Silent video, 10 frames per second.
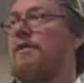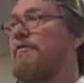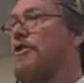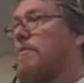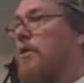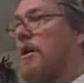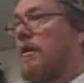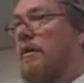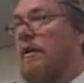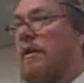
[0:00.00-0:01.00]
kinds of vertebra.
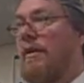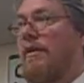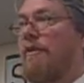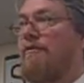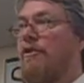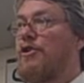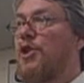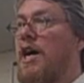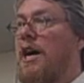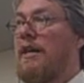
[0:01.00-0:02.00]
The
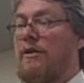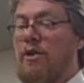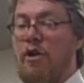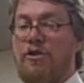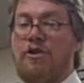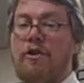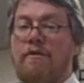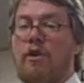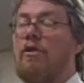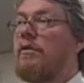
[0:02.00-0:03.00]
first kind is called
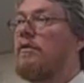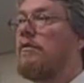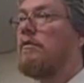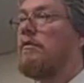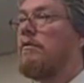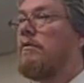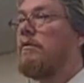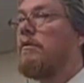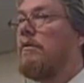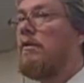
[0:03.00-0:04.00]
cervical.
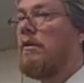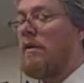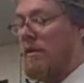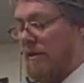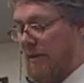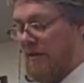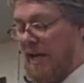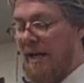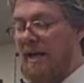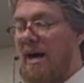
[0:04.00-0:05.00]
Cervical. The
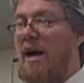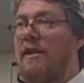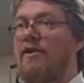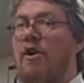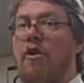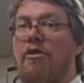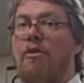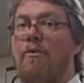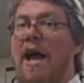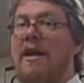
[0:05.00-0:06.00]
second kind is called
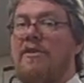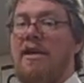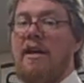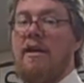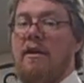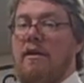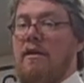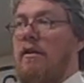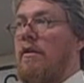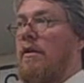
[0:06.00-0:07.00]
thoracic.
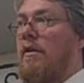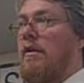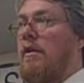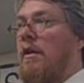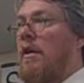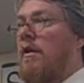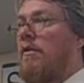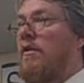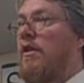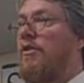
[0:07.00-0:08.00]
Thoracic.
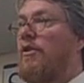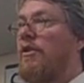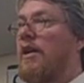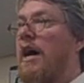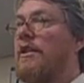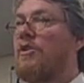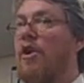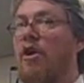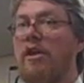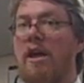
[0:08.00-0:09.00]
The third kind is
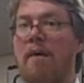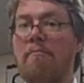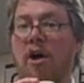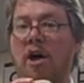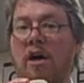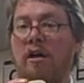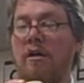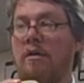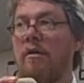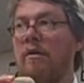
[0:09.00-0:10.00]
called lumbar.
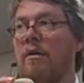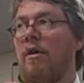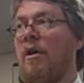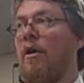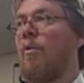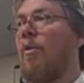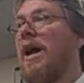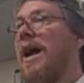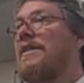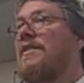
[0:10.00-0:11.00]
Lumbar.
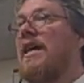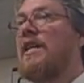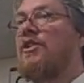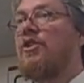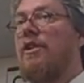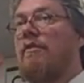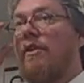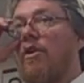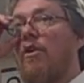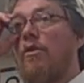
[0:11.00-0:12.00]
When I say
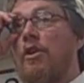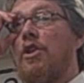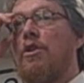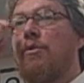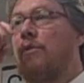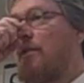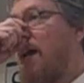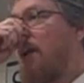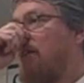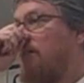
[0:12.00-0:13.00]
cervical, you
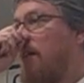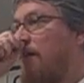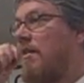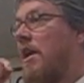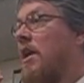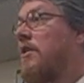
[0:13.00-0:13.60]
say seven.